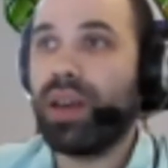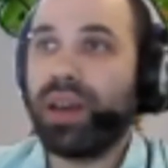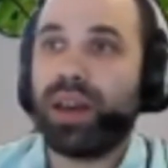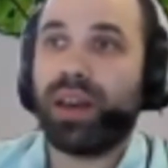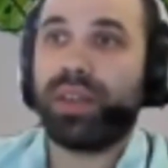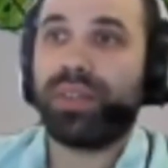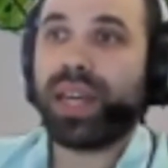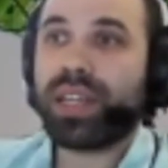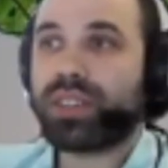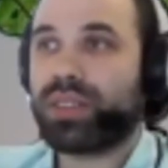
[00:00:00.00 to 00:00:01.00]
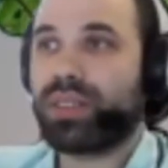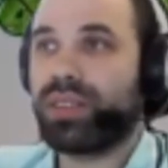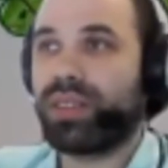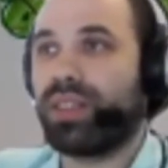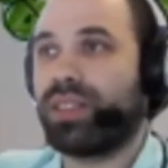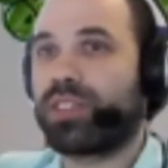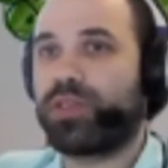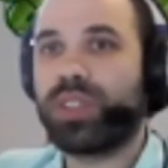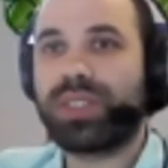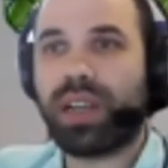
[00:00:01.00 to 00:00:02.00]
And actually, its
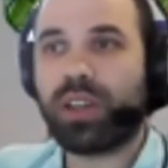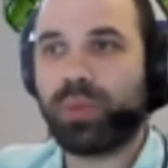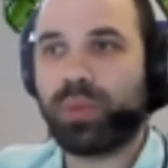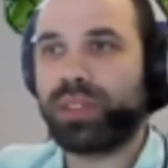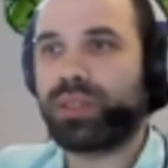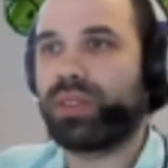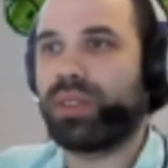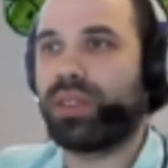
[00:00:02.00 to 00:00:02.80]
first argument